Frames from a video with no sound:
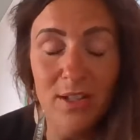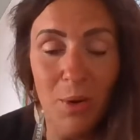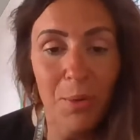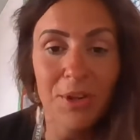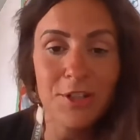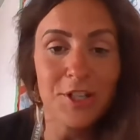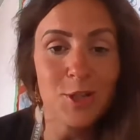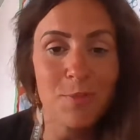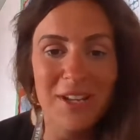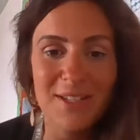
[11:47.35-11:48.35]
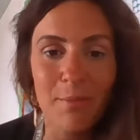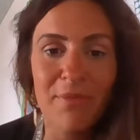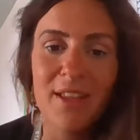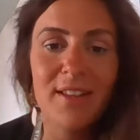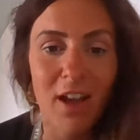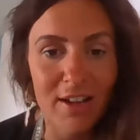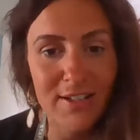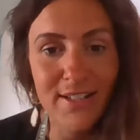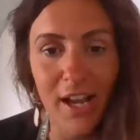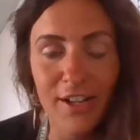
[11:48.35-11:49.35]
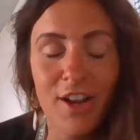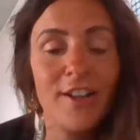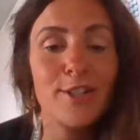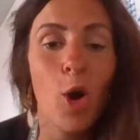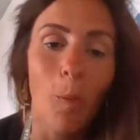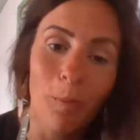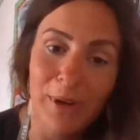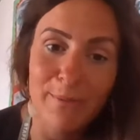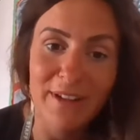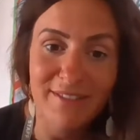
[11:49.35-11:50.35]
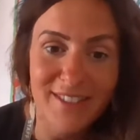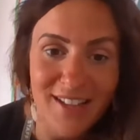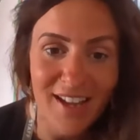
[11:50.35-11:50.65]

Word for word: So I want it to be something nice, a nice compliment